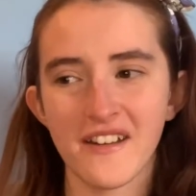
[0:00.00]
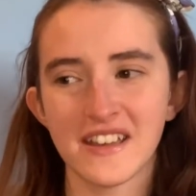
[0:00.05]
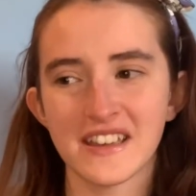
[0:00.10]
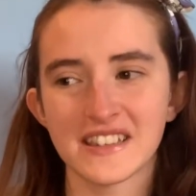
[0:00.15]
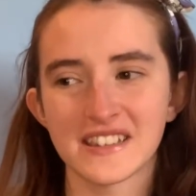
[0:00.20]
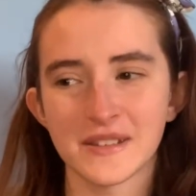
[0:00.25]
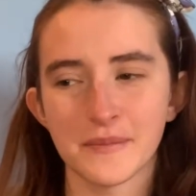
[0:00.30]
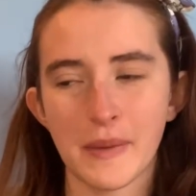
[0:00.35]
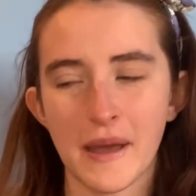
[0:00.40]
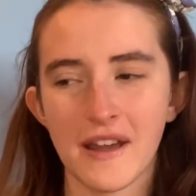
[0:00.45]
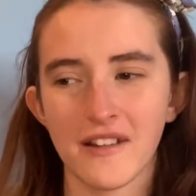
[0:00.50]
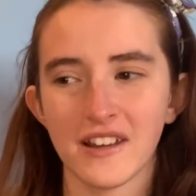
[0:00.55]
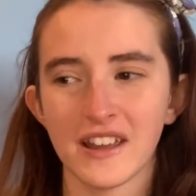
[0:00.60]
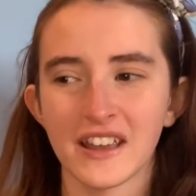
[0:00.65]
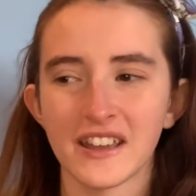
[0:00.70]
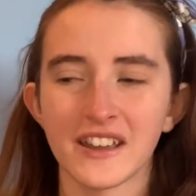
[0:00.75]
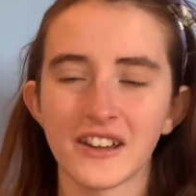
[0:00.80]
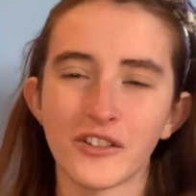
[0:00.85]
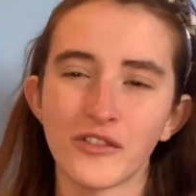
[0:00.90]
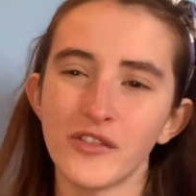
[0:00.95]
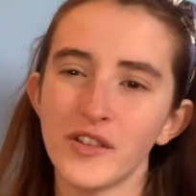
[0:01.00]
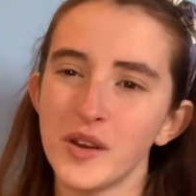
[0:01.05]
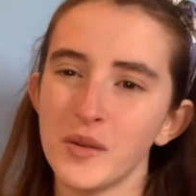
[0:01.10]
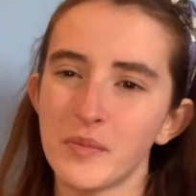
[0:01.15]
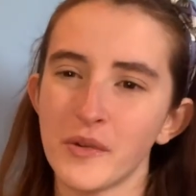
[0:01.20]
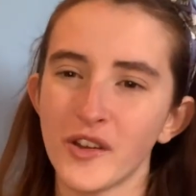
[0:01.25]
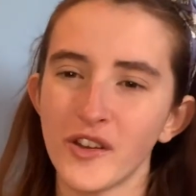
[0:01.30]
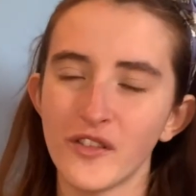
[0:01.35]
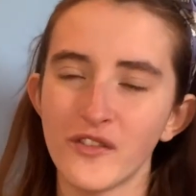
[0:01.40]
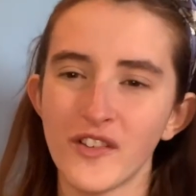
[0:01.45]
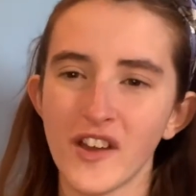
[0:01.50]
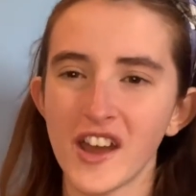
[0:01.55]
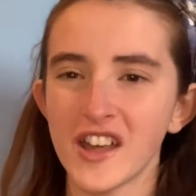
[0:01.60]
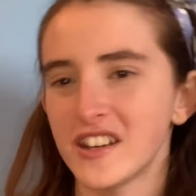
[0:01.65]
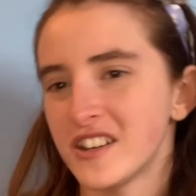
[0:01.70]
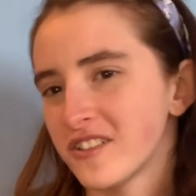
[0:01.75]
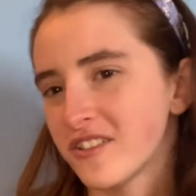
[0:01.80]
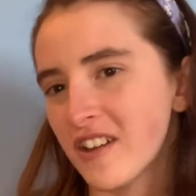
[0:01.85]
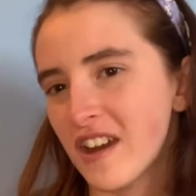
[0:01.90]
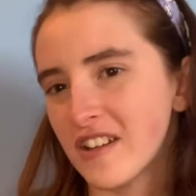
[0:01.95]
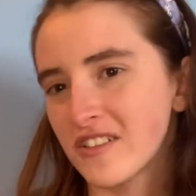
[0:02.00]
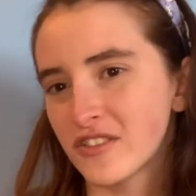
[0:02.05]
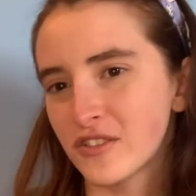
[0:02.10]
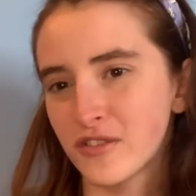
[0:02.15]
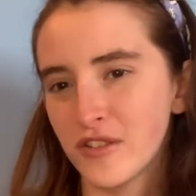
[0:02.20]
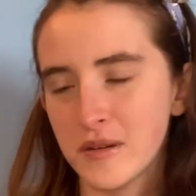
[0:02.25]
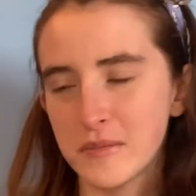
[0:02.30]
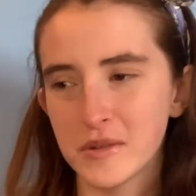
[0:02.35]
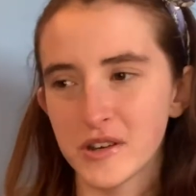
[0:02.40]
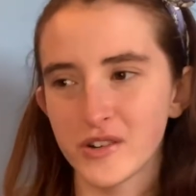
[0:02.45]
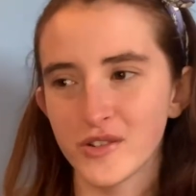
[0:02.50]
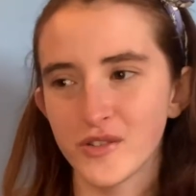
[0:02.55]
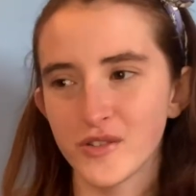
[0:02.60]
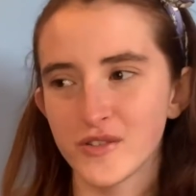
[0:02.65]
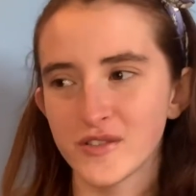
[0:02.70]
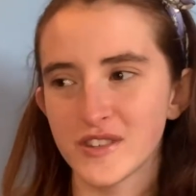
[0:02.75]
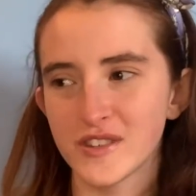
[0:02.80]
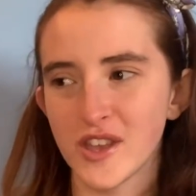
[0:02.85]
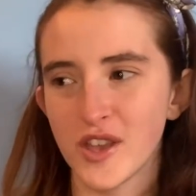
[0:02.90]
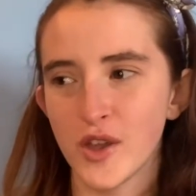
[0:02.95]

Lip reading: it's about like a group of underground criminals